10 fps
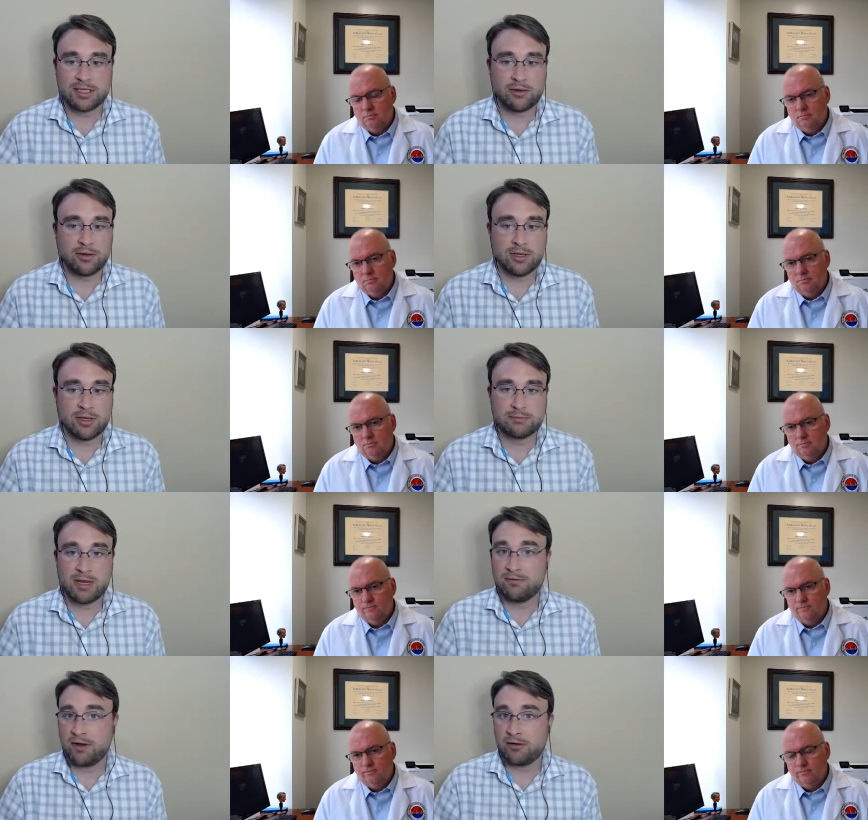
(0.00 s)
Speaker 1: health units may
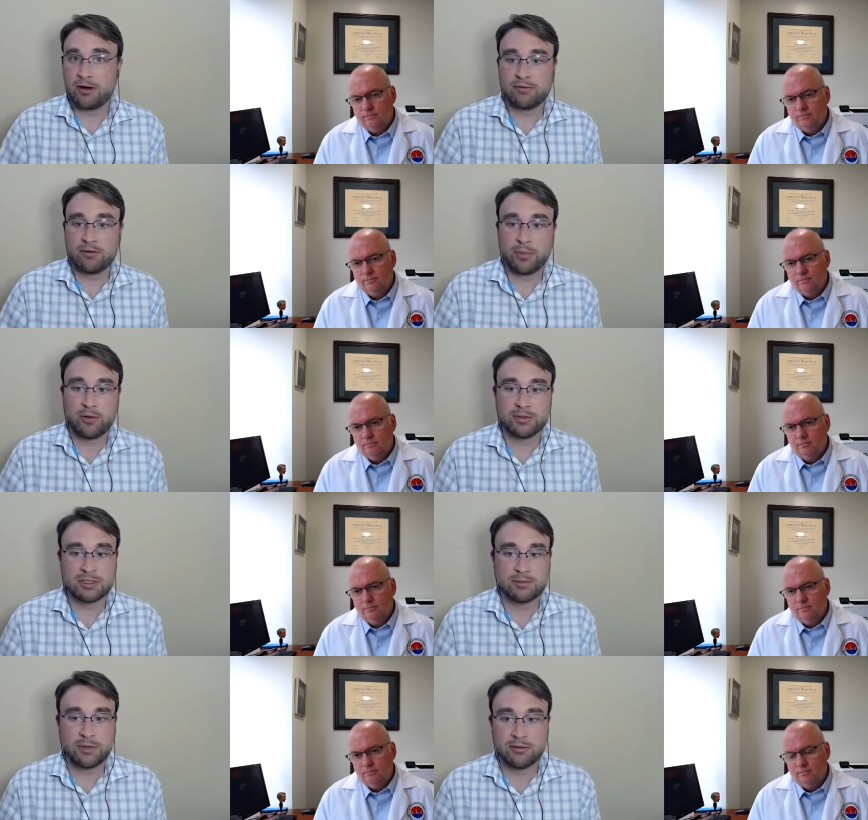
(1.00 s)
vary from post
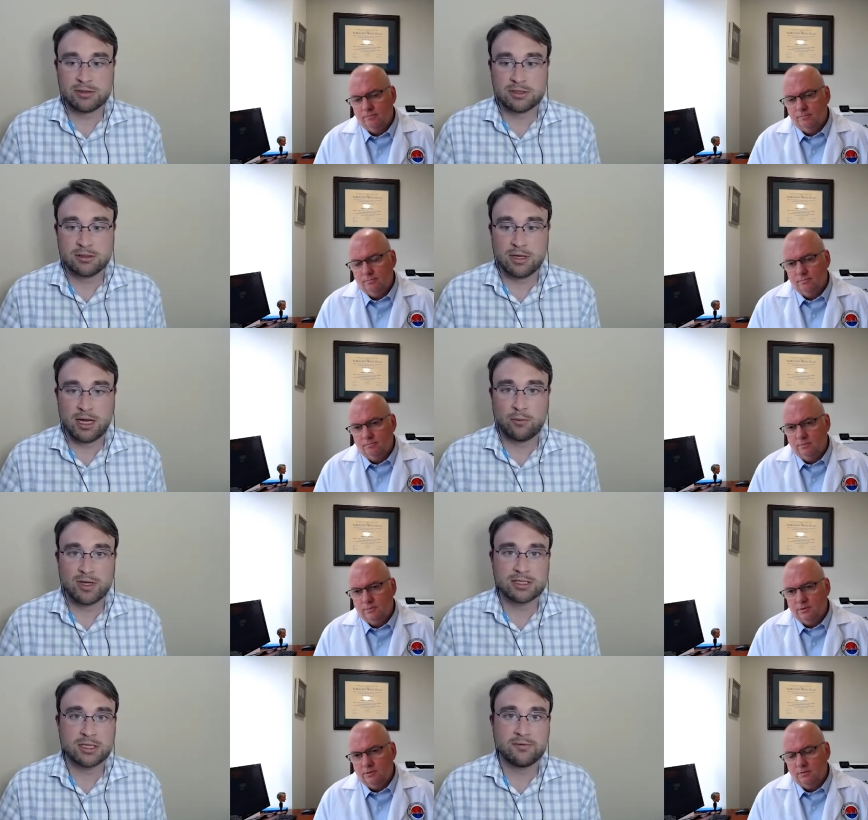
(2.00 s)
to post and, and
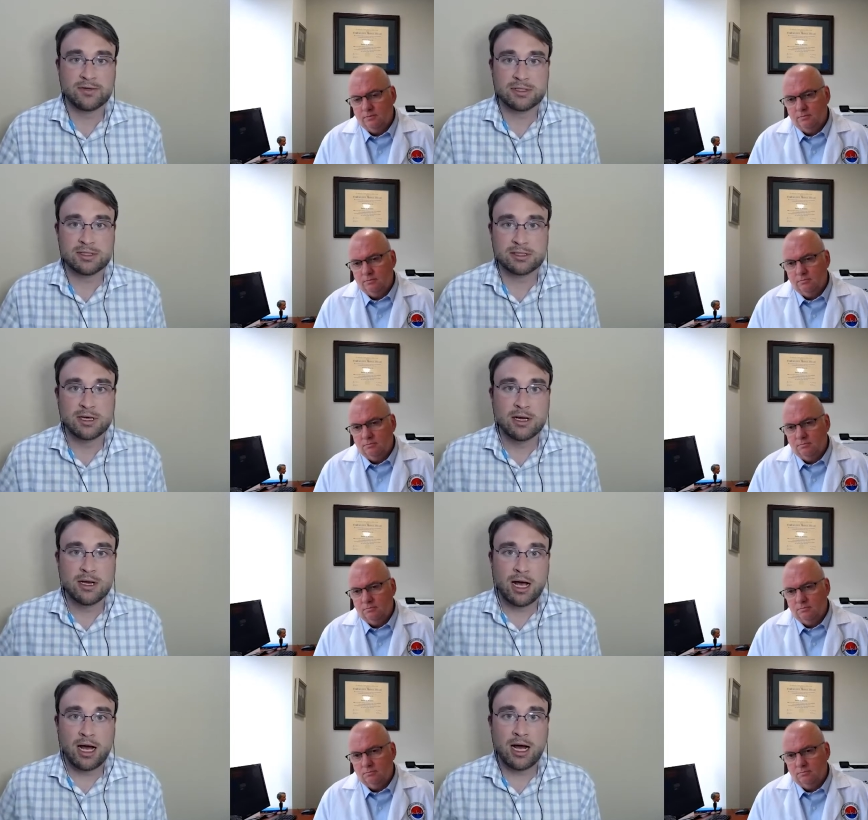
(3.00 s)
what services
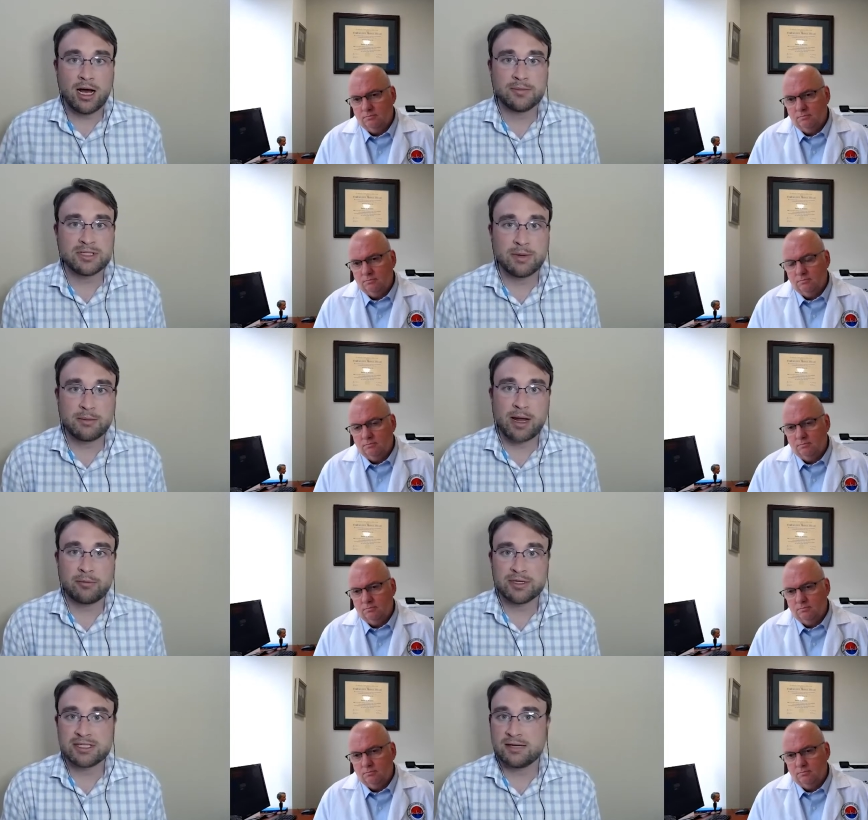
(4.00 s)
um, somebody might
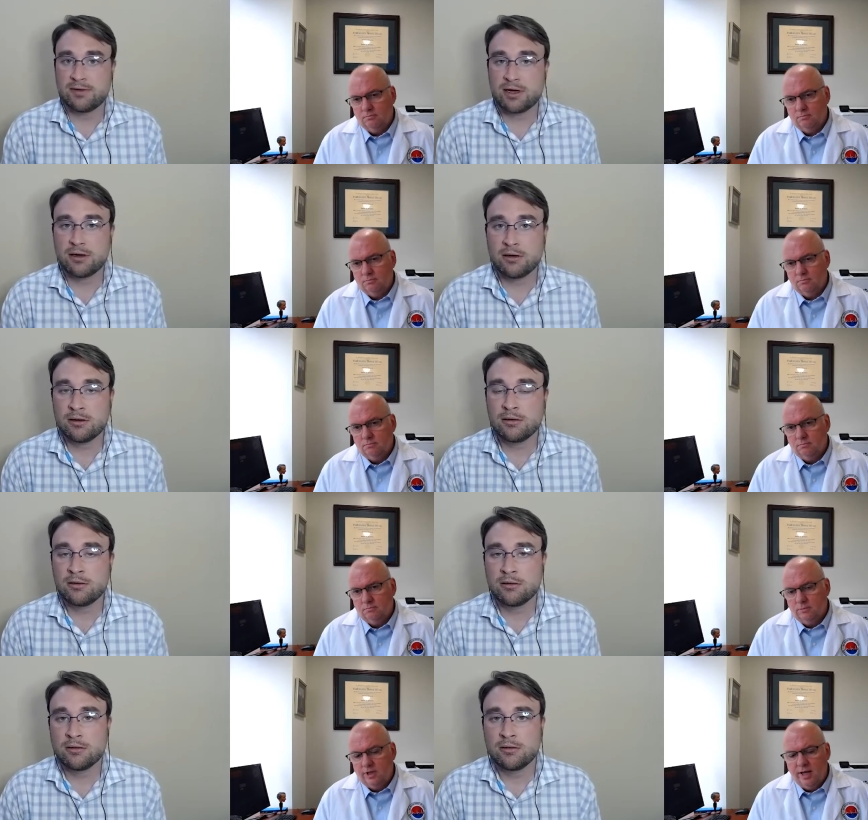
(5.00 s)
receive there?
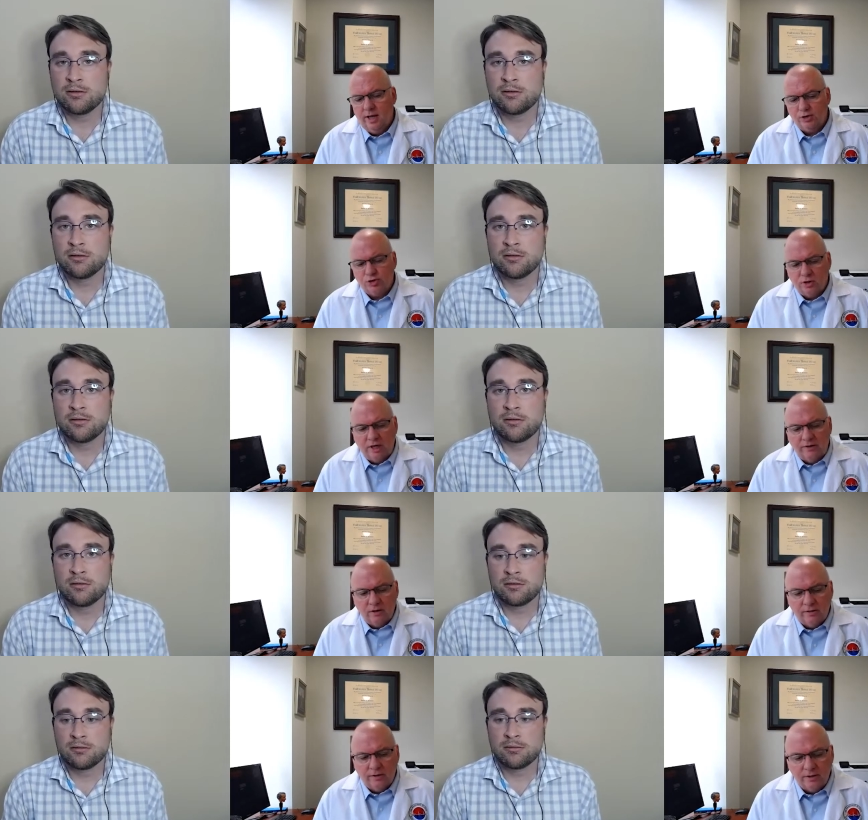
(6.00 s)
Speaker 2: Yeah, sure. And
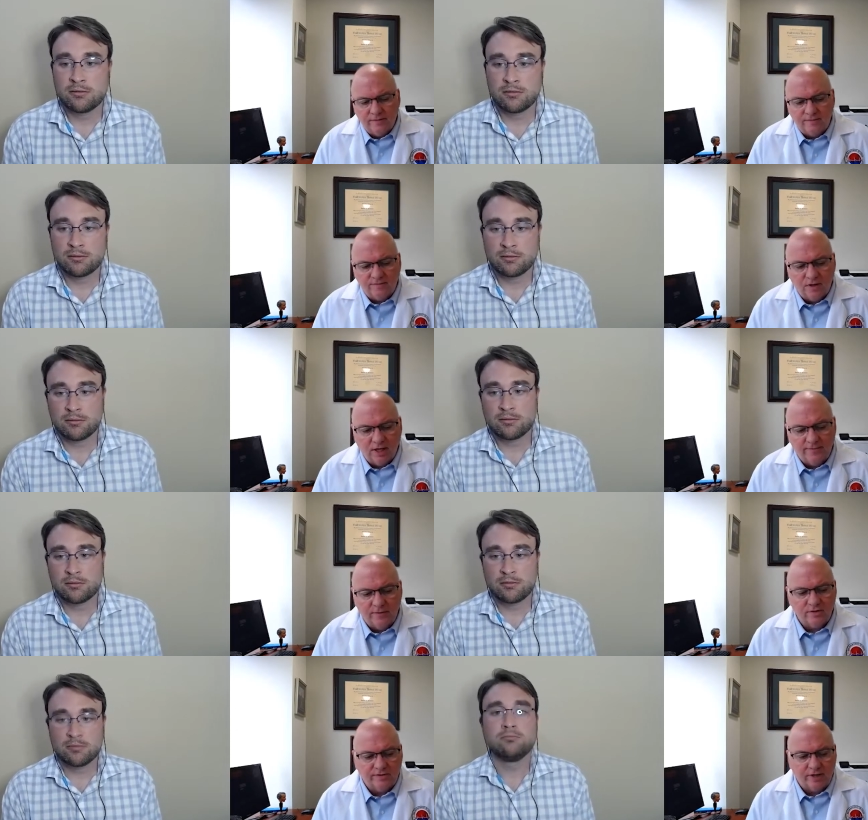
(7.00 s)
there, there are different
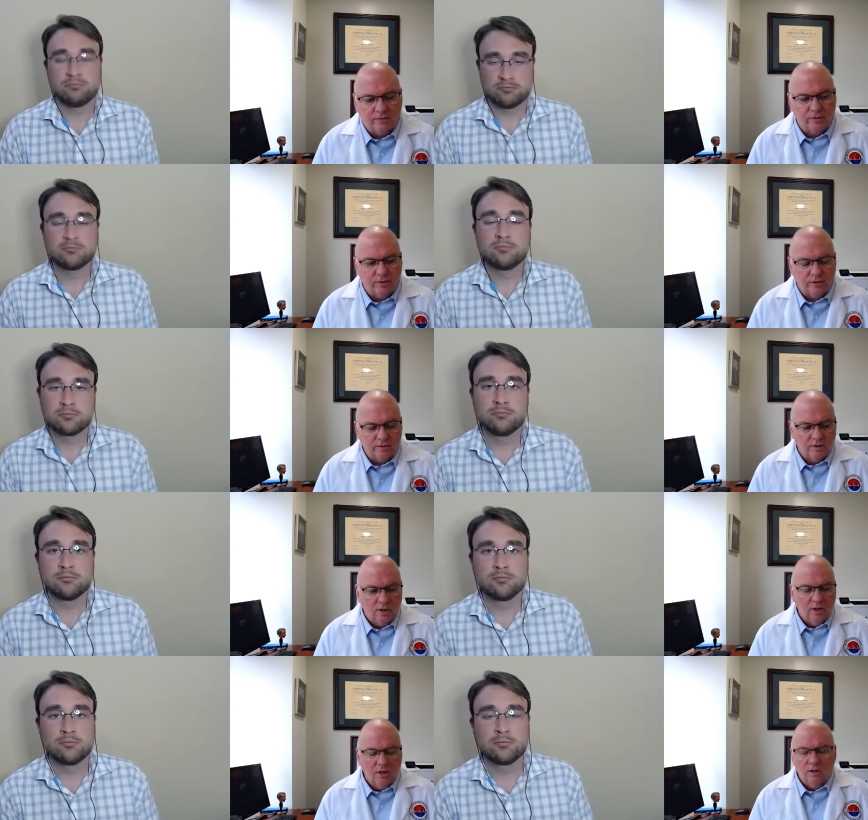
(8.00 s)
flavors of health units.
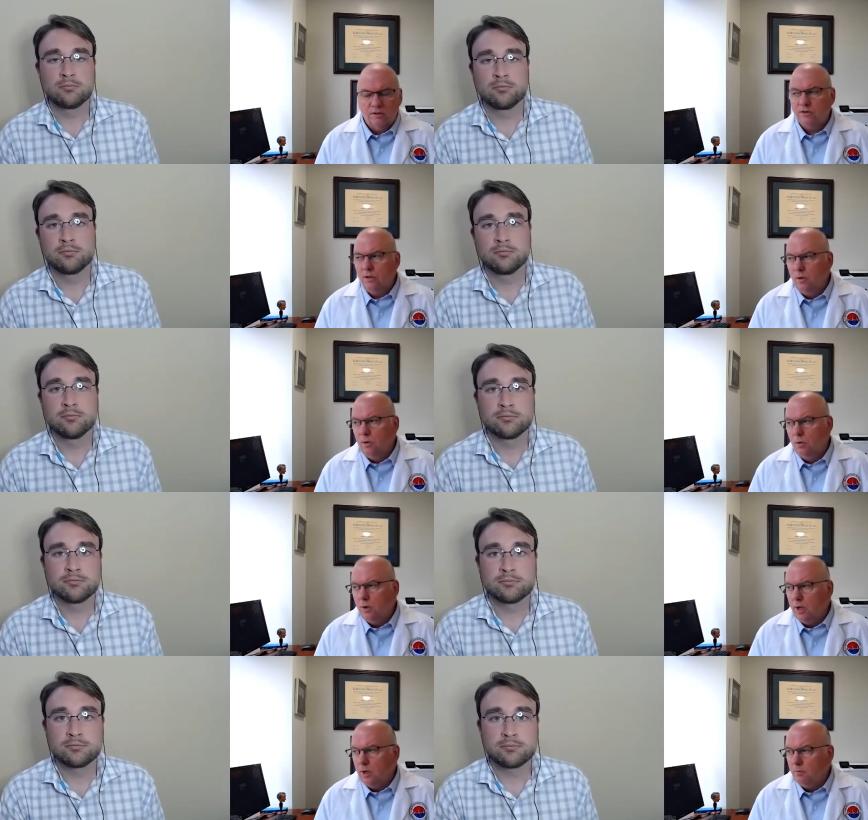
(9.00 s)

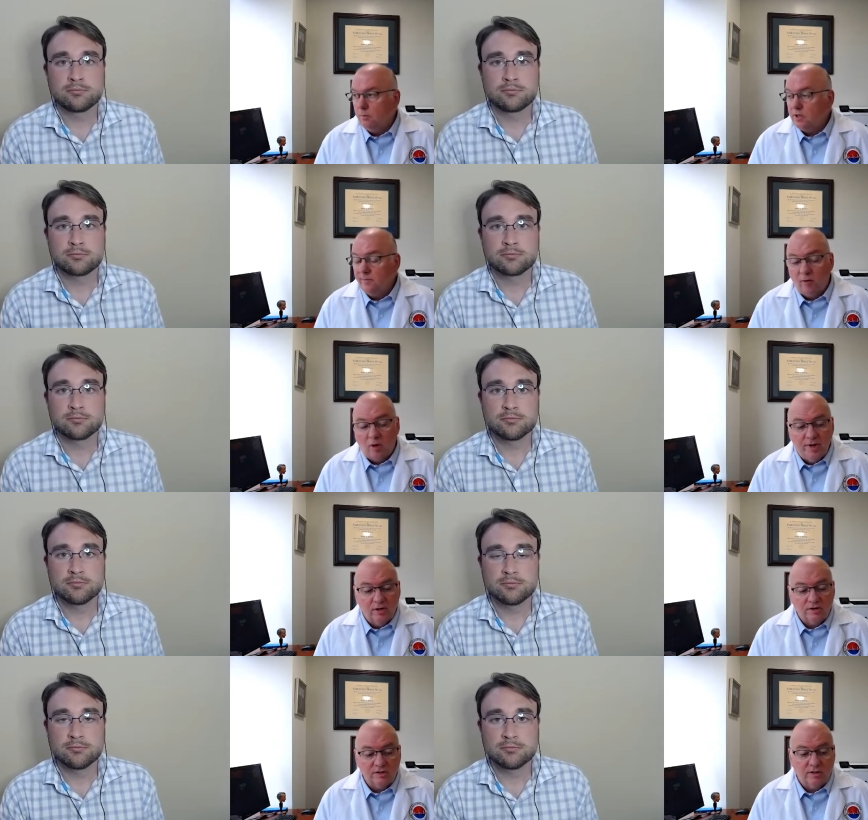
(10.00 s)
So um, some of our
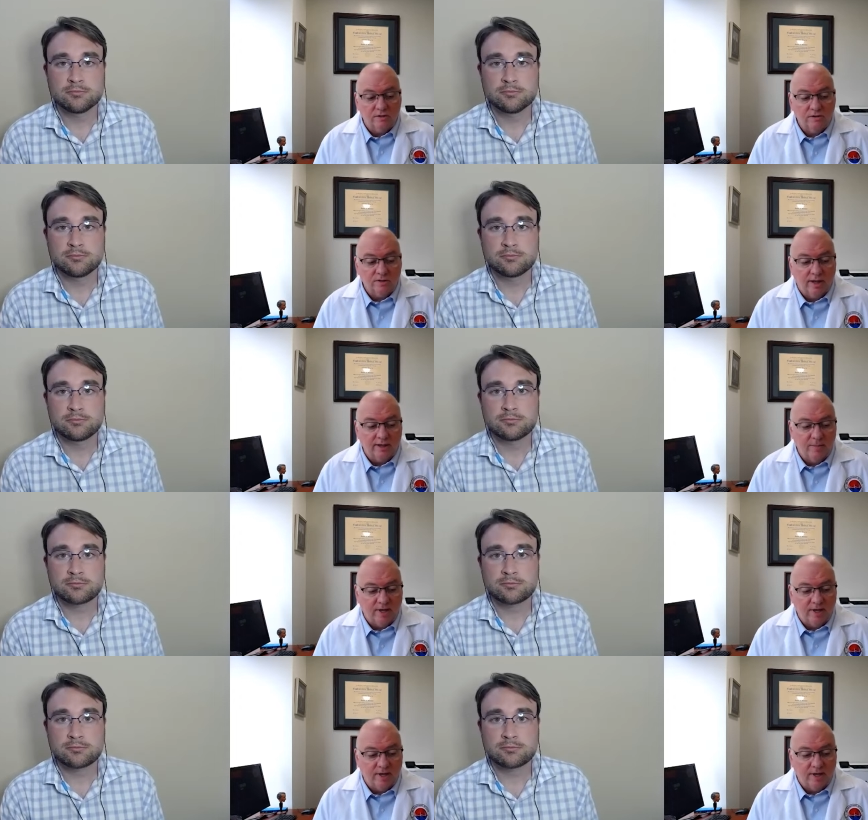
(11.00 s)
bigger centers, like a